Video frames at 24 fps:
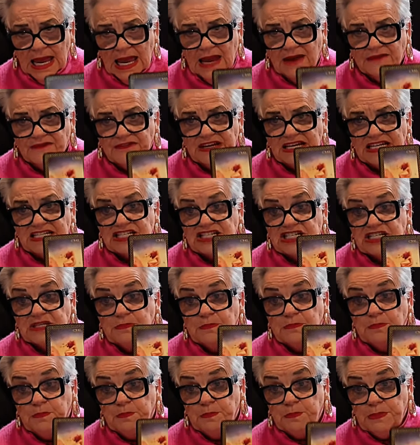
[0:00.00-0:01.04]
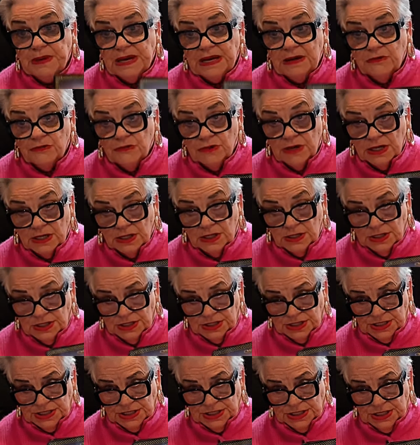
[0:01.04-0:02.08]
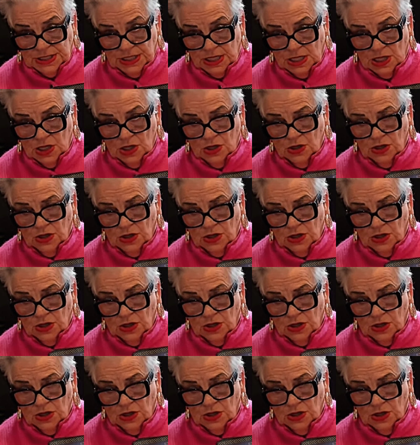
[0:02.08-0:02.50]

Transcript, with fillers: have experienced.